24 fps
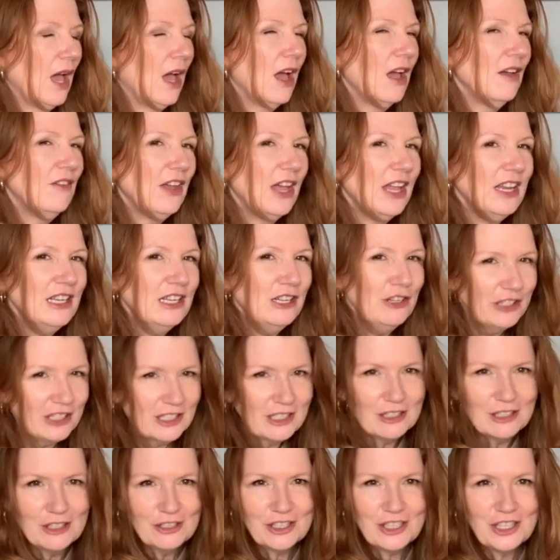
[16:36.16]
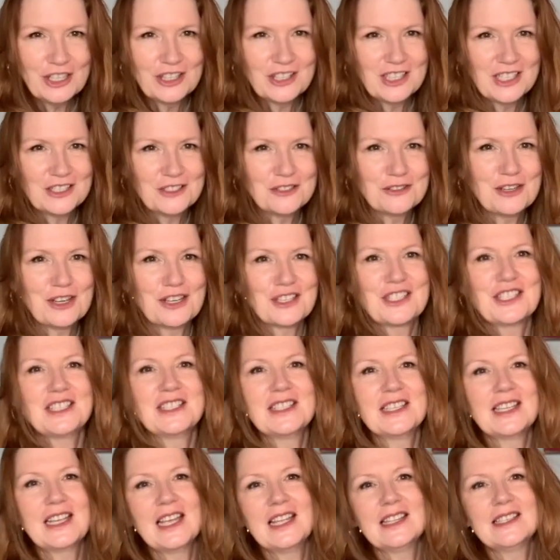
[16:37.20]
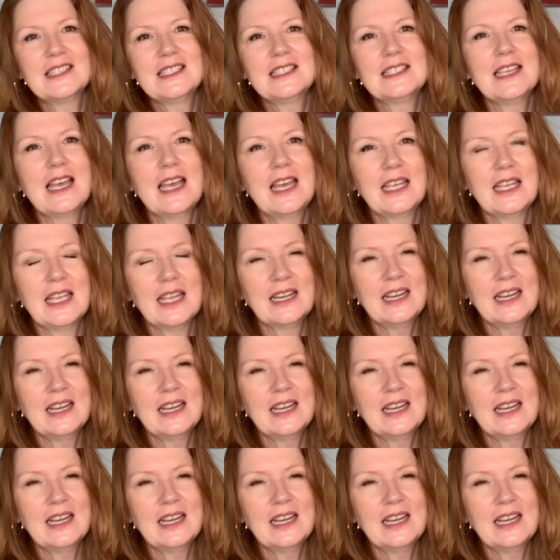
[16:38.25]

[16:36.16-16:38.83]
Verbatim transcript: I've had a little look at the instructions again today